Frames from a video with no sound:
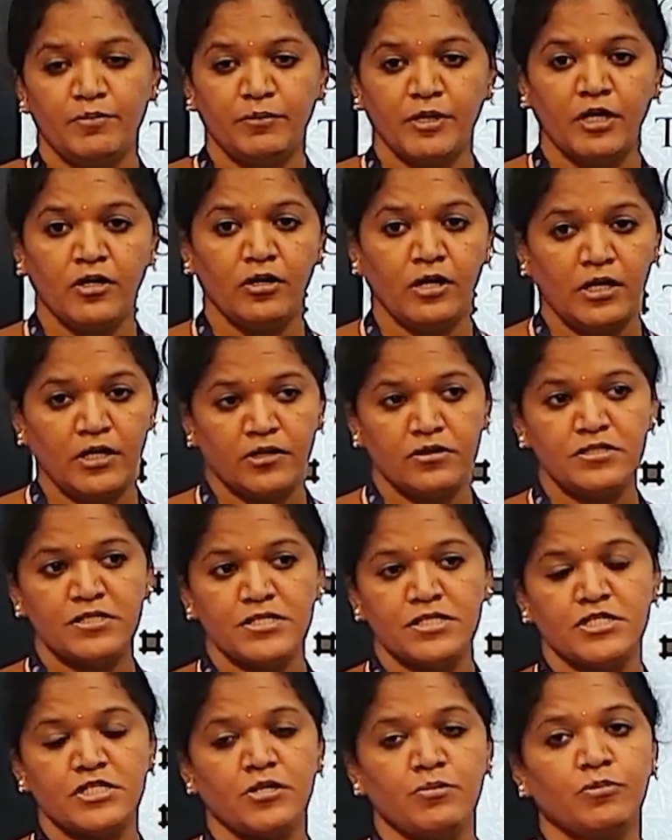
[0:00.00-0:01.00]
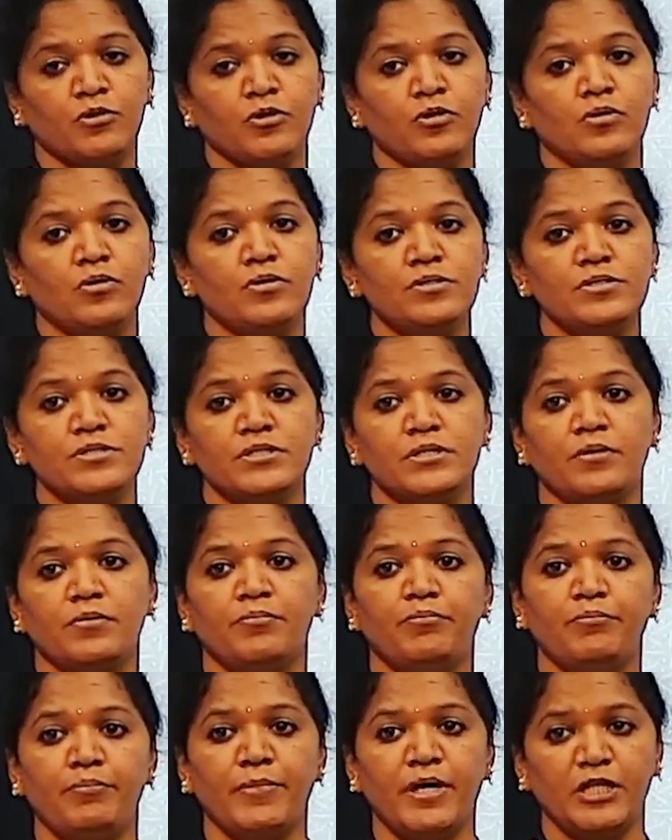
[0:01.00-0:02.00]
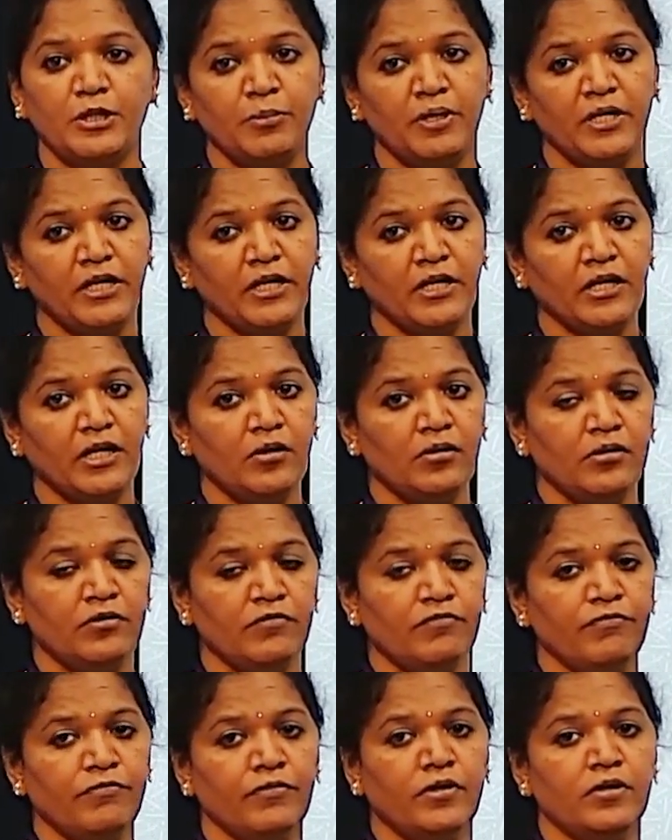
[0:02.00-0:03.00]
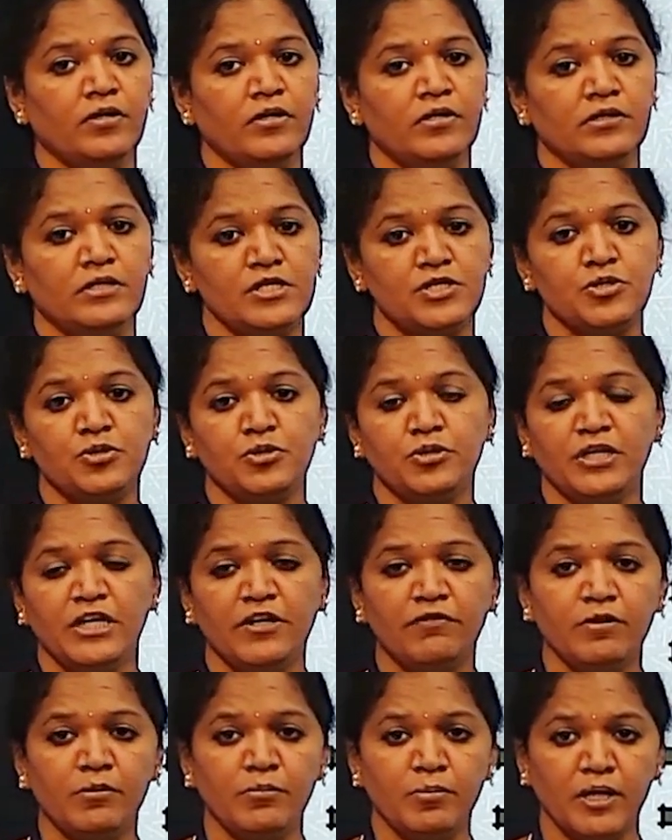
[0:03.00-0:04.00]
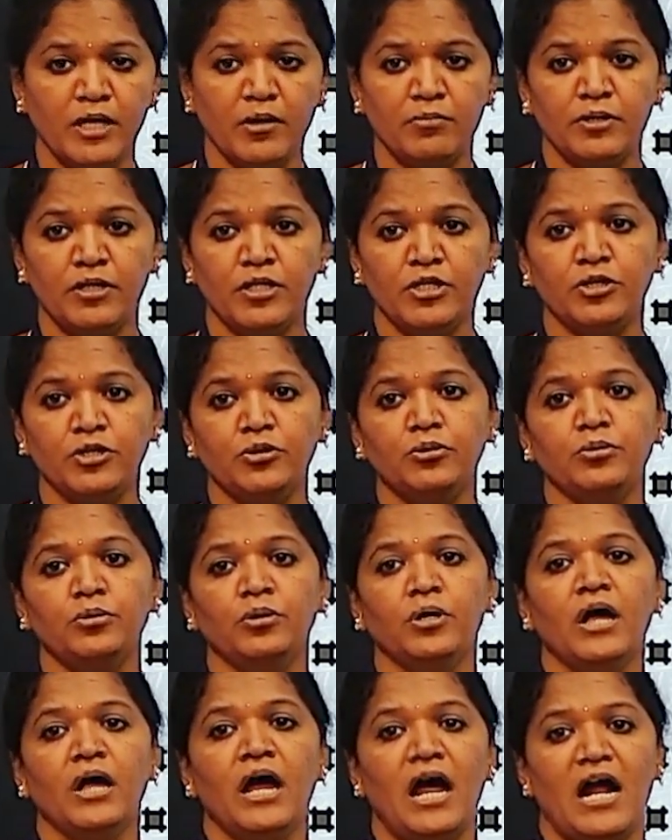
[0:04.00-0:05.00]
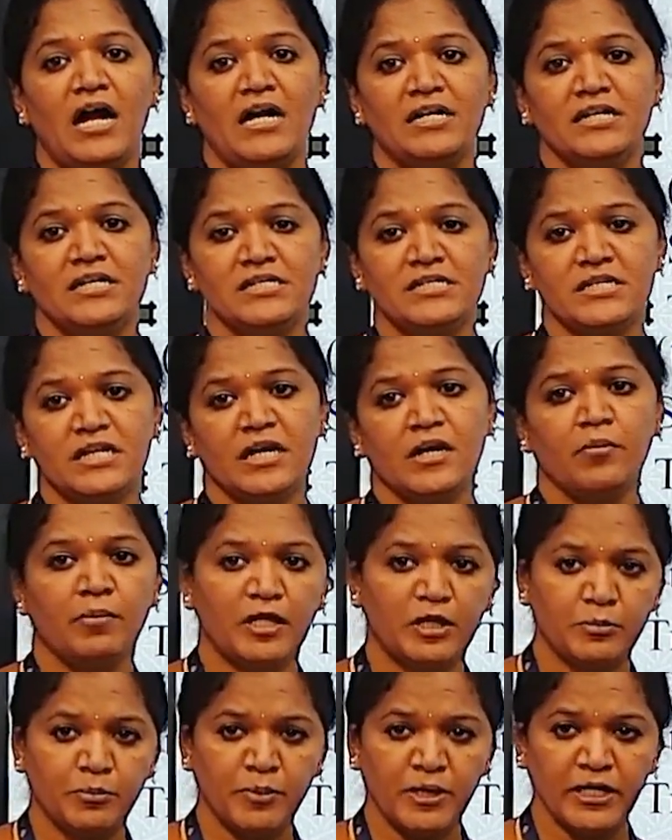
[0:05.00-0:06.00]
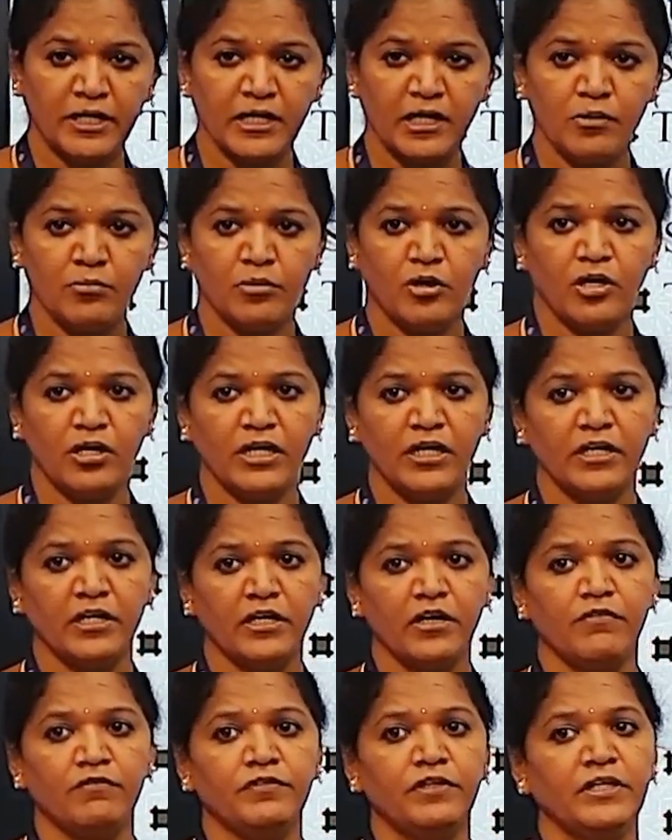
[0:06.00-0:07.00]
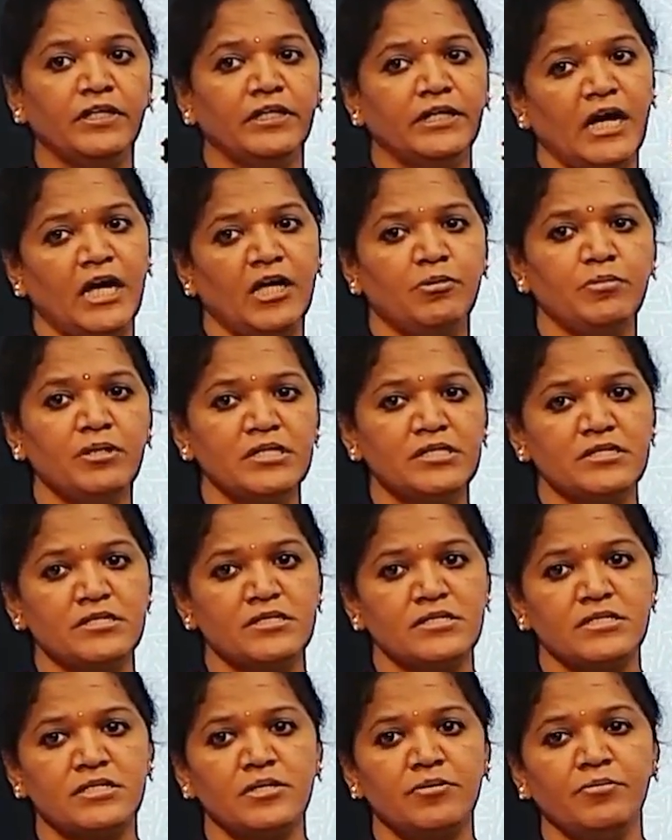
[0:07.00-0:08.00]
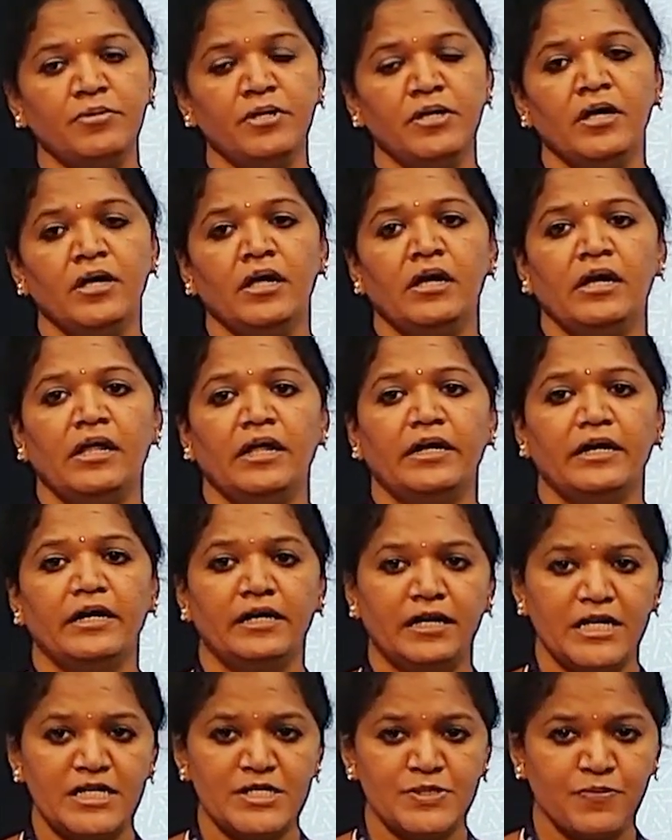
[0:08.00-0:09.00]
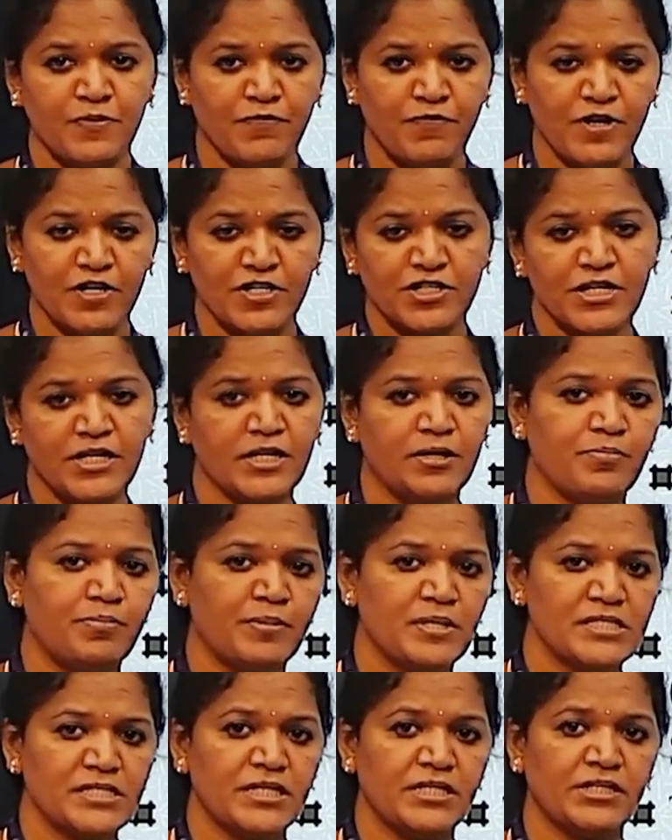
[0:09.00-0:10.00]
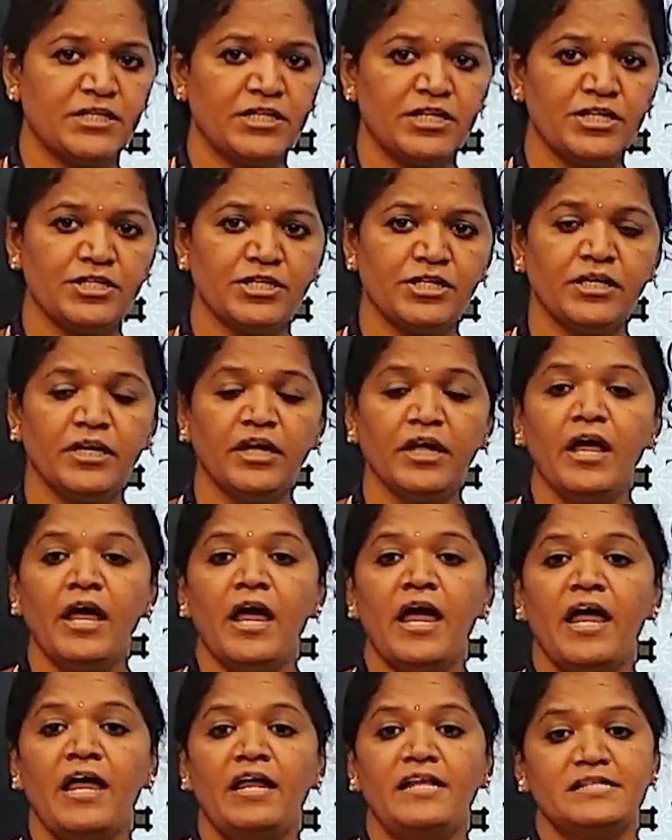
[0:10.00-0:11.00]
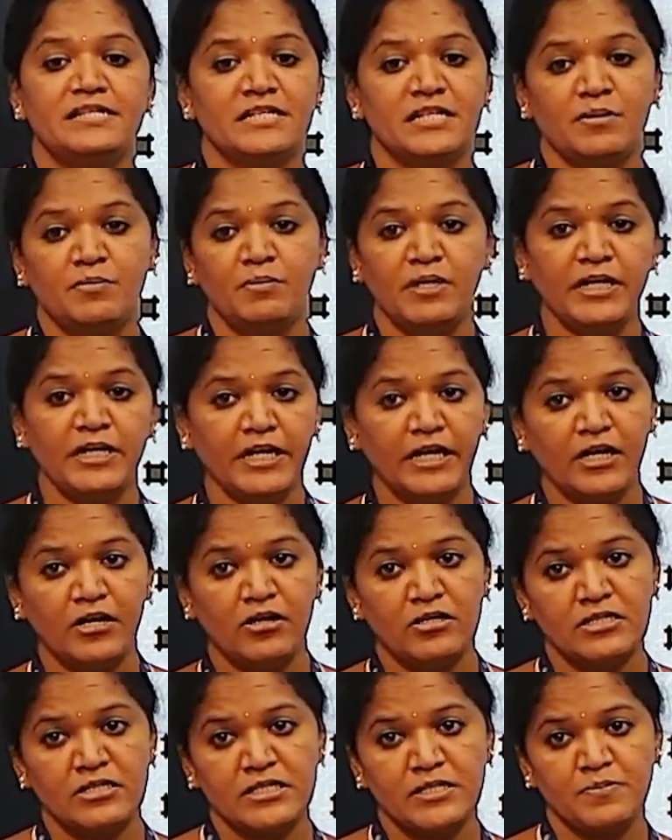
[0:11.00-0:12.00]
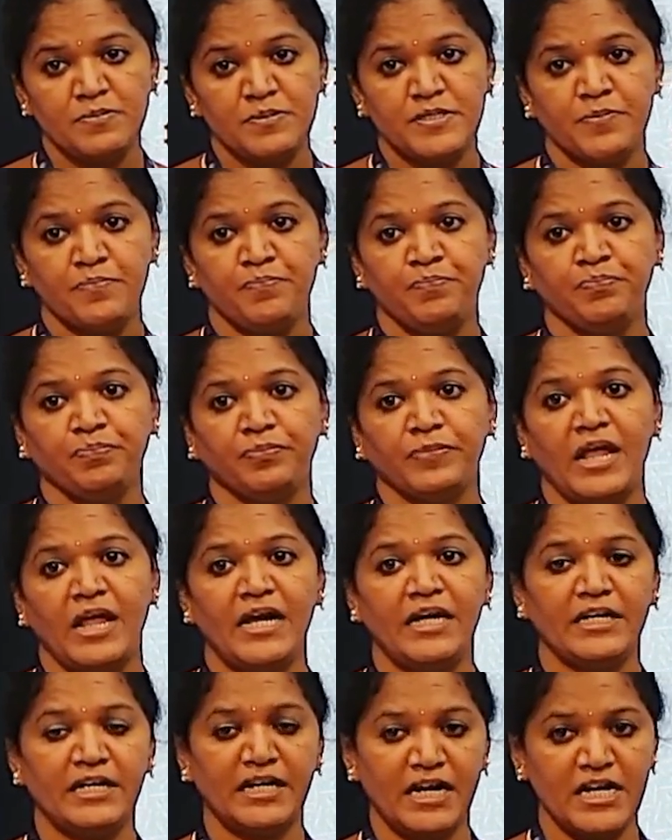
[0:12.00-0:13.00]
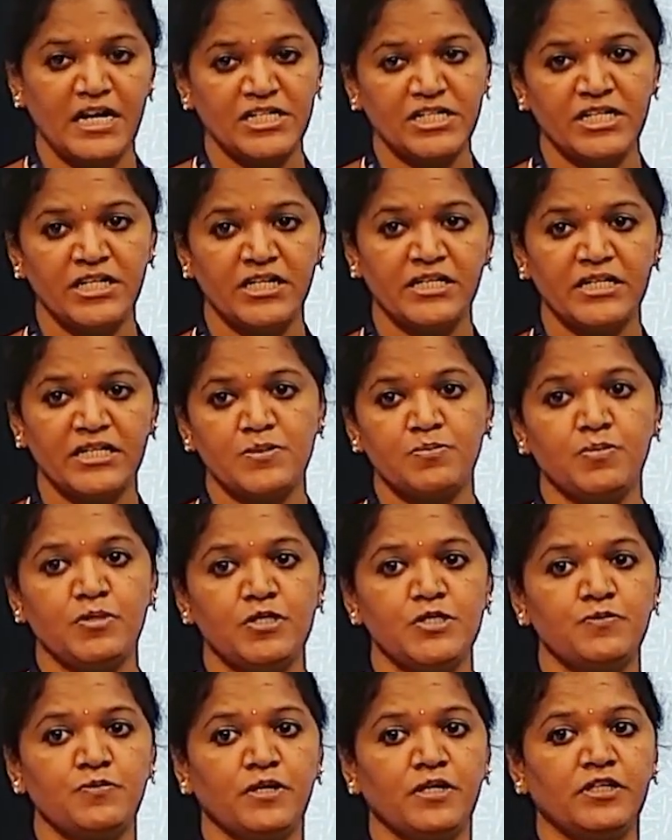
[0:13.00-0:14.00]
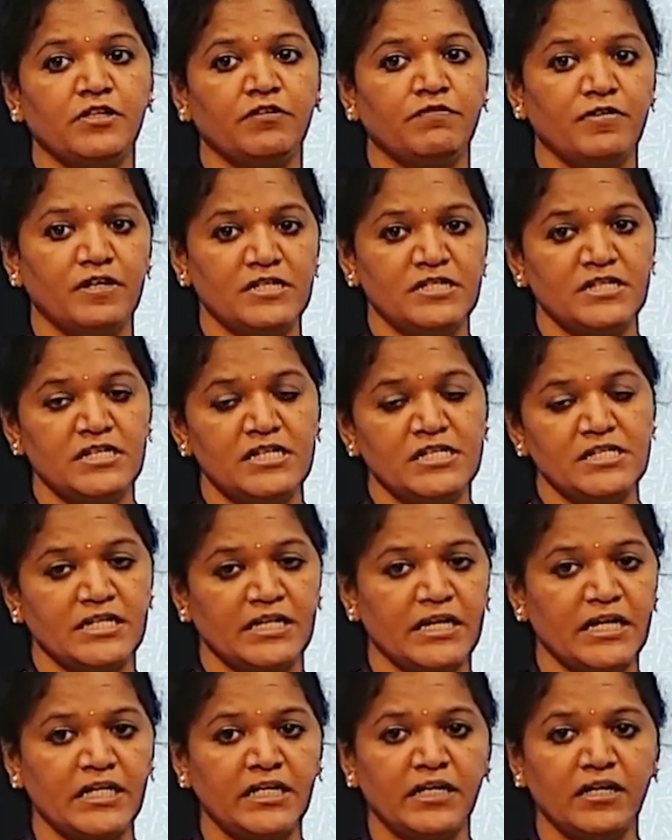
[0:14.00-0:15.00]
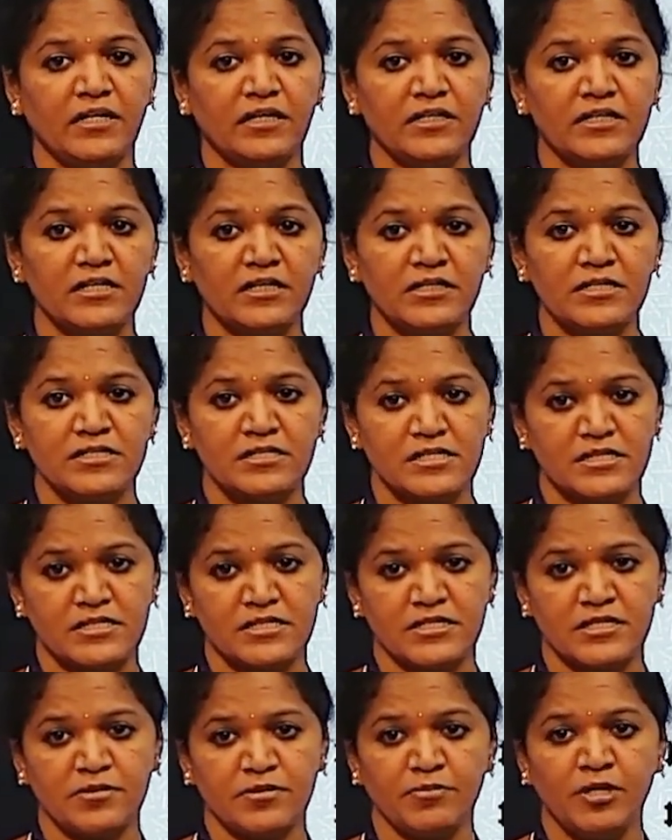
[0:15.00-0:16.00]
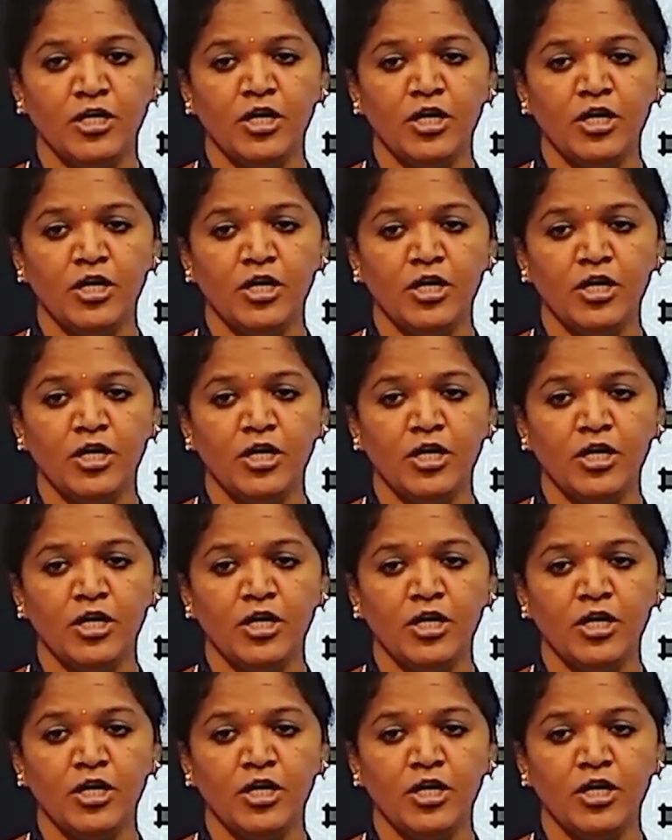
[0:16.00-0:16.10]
the control system course, mathematical the student will be able to understand mathematical modeling of the dynamic system like a transfer function representation and stability concepts and transient response for the first and second order system,